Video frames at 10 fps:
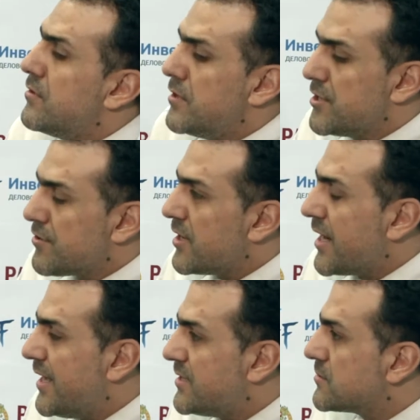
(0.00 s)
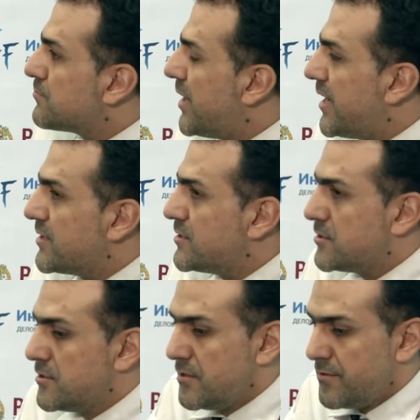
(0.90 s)
Iran has bank,
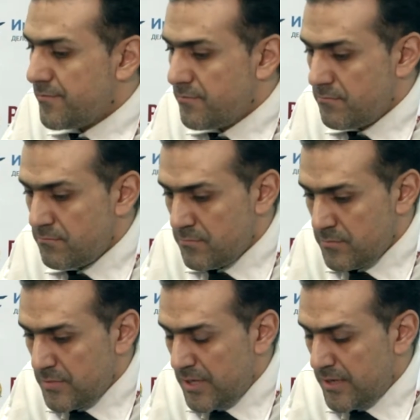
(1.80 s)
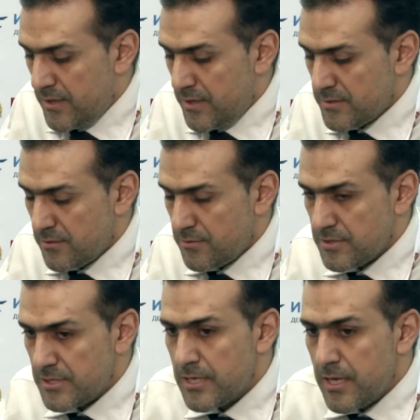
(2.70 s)
as I know
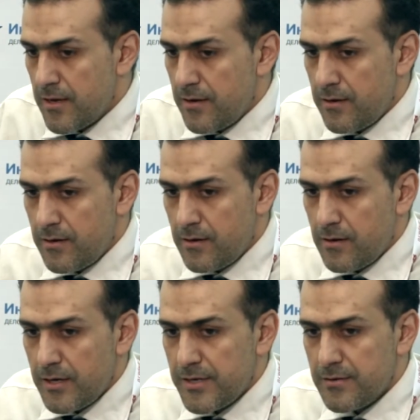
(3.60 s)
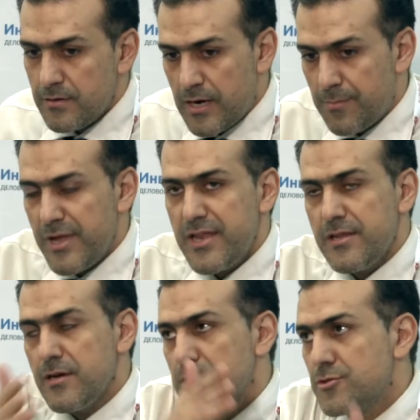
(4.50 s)
that, in
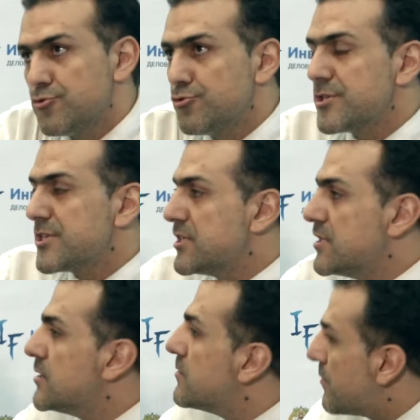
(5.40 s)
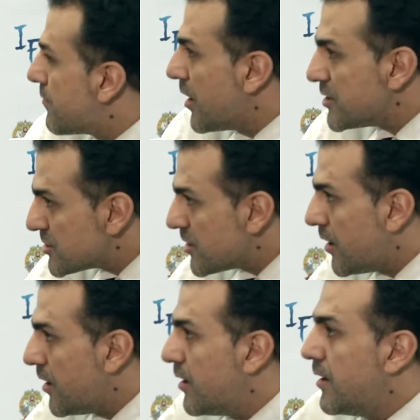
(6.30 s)
Armenia, Turkey,
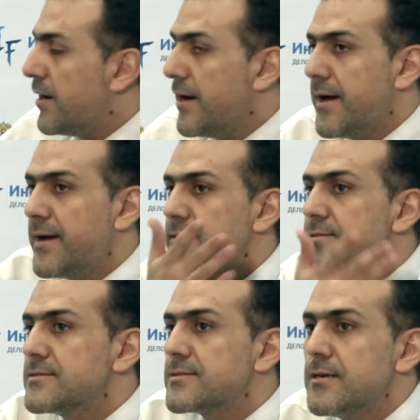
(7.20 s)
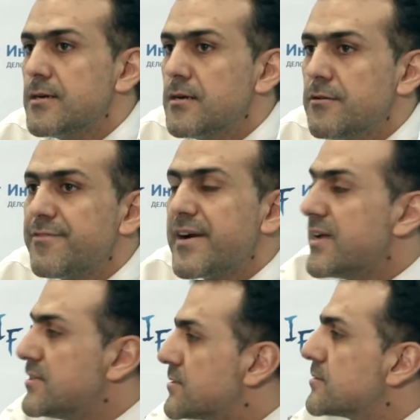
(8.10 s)
Russia, and
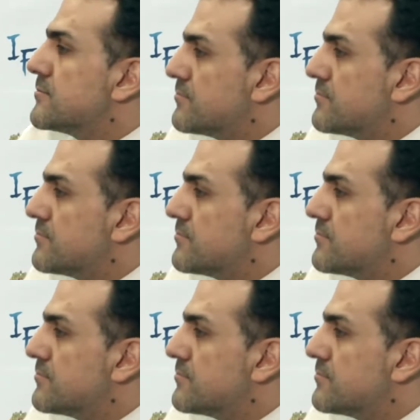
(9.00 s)
France.